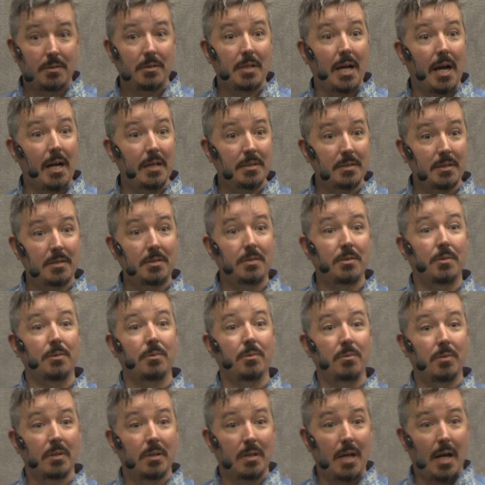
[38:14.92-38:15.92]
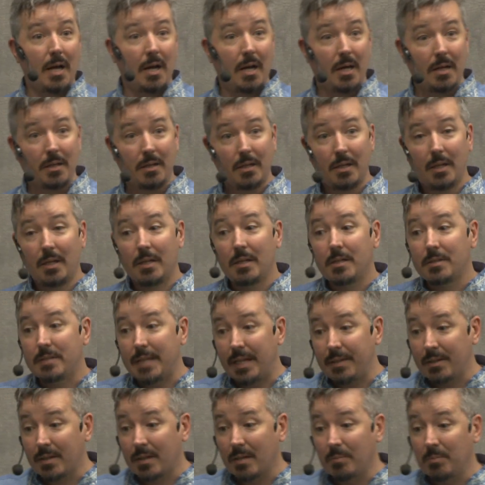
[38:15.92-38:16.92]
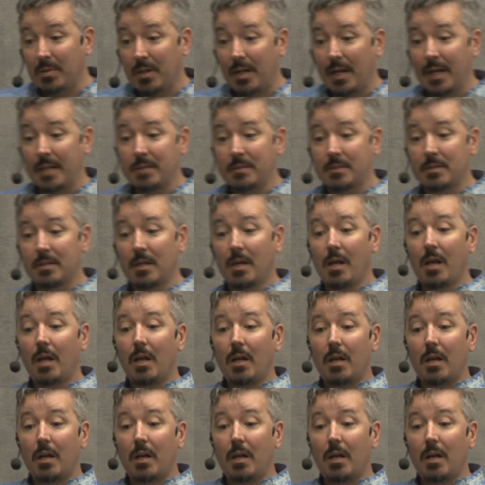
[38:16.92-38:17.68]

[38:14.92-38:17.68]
tasks to set the compliance.